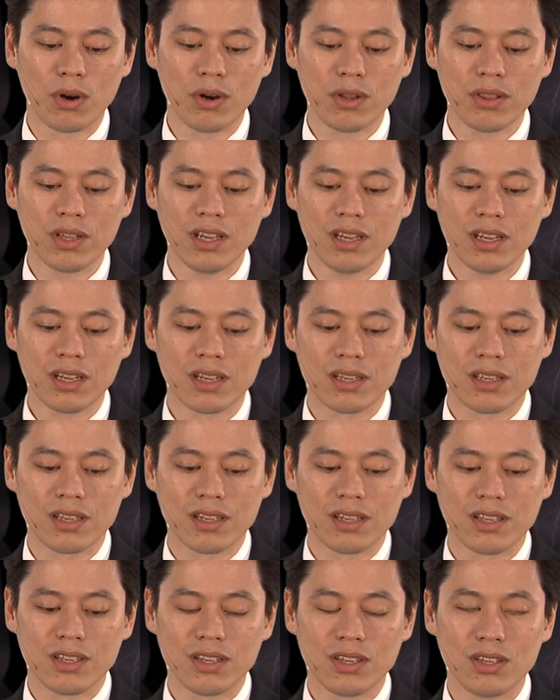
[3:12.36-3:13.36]
worthy,
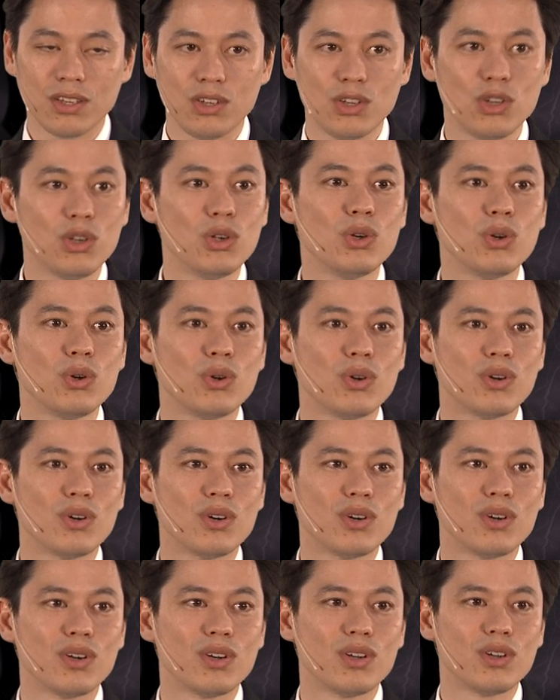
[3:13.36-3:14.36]
you
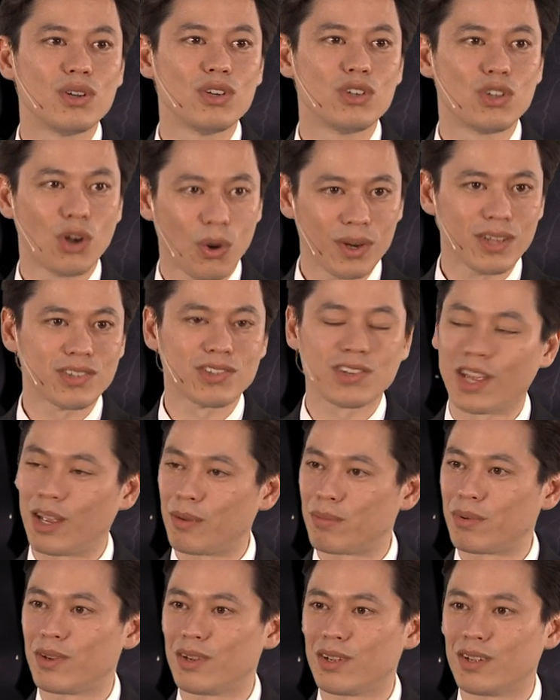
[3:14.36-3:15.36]
don't
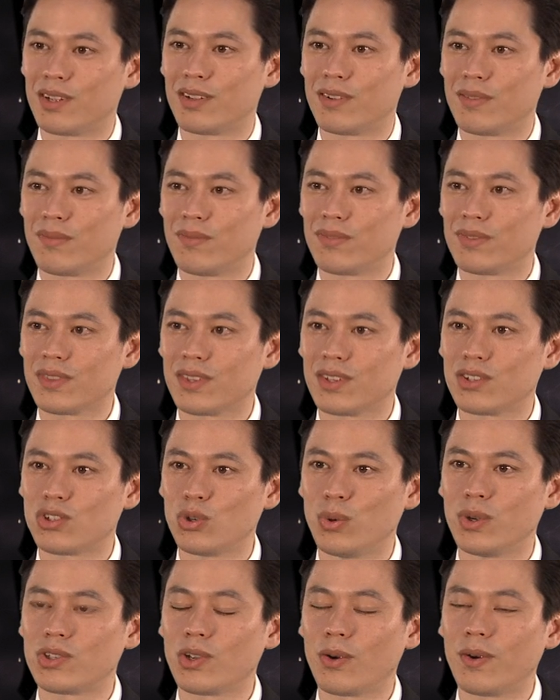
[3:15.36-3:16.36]
escape.
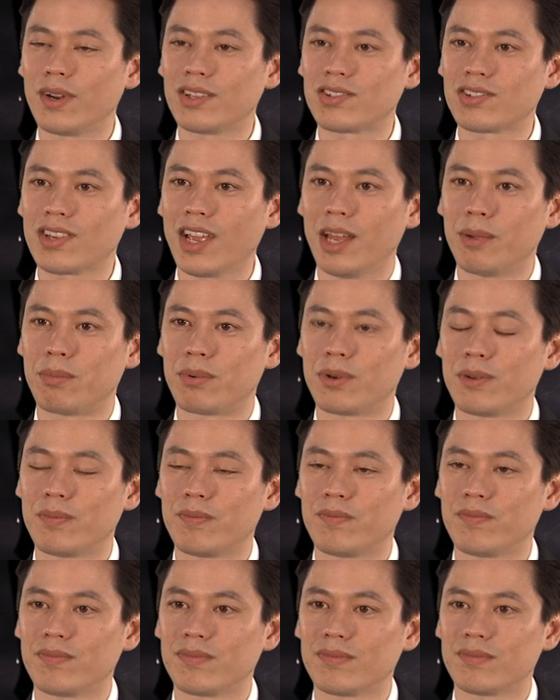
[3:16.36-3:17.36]
So is there an escape?
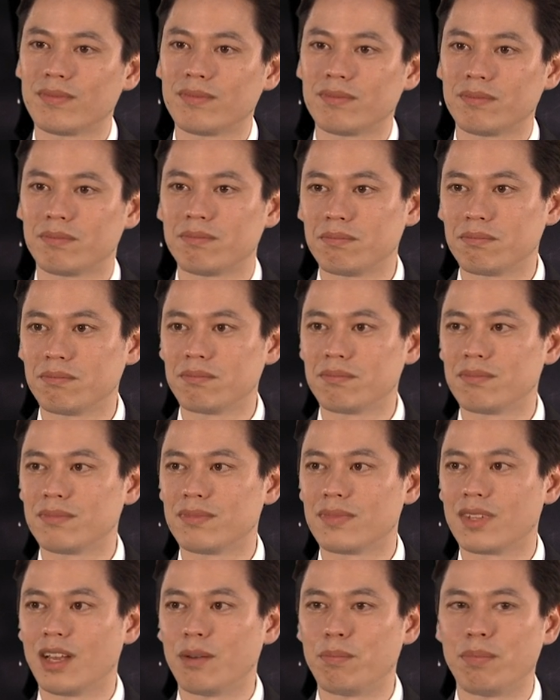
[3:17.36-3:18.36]

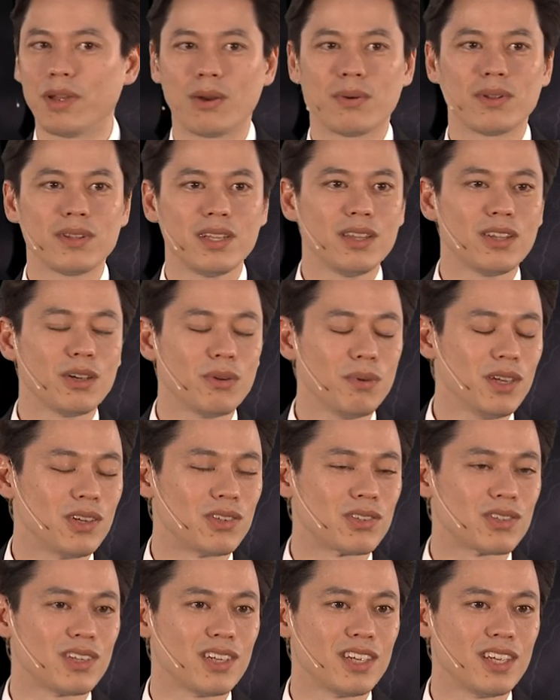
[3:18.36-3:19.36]
Apparently, there
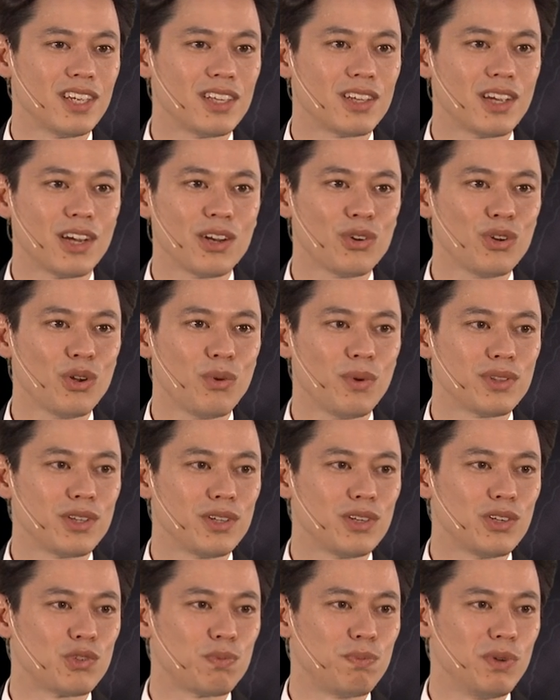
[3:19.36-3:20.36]
is. I don't know what
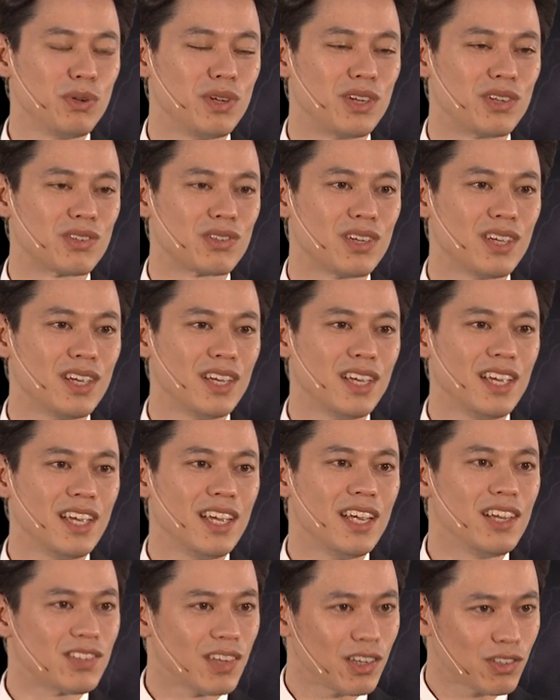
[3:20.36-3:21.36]
the dispute is.
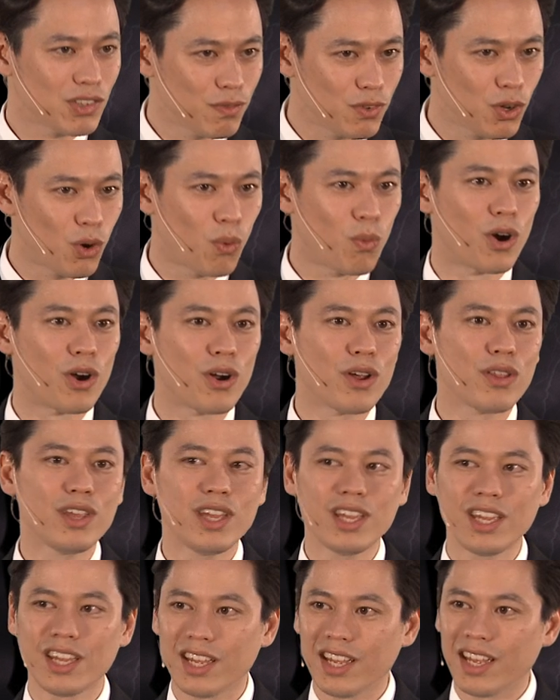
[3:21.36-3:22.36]
He says, if you're
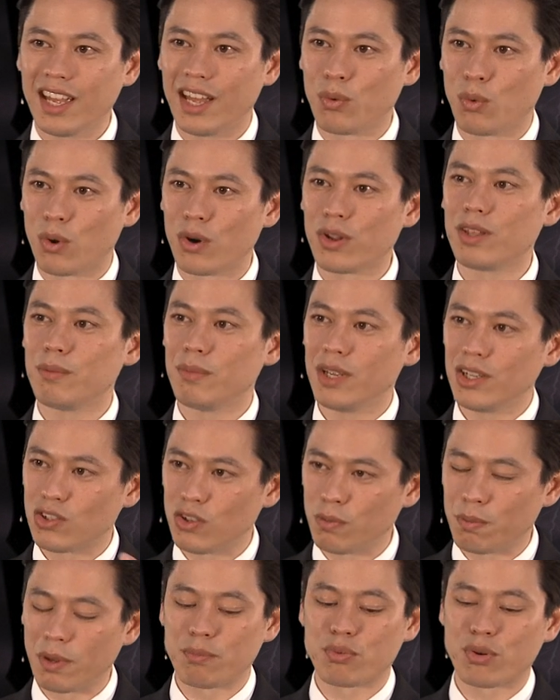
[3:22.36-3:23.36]
worthy, and worthy means
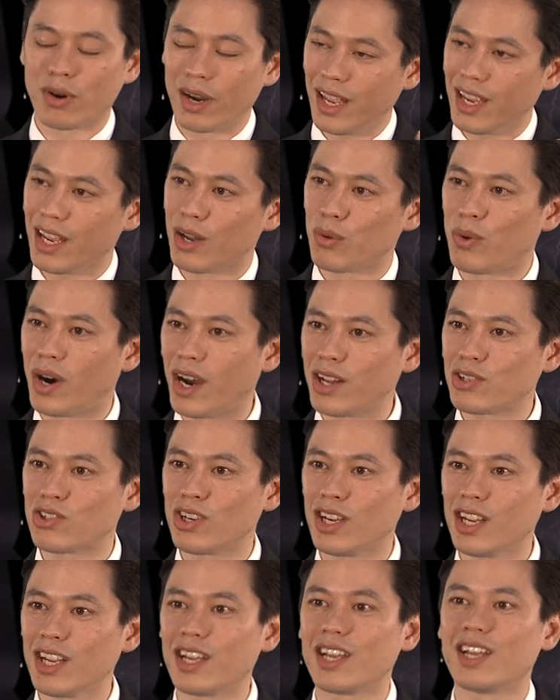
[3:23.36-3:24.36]
you've been praying and
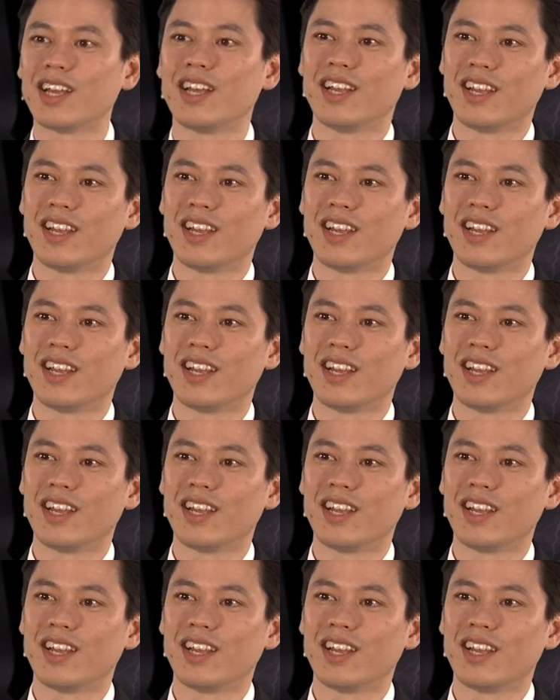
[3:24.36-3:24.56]
watching,